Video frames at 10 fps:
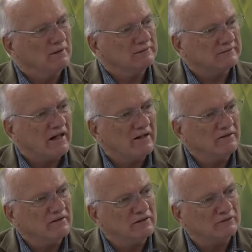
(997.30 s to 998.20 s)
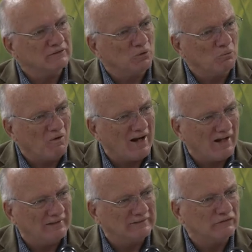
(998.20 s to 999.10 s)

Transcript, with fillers: Satan is so wise,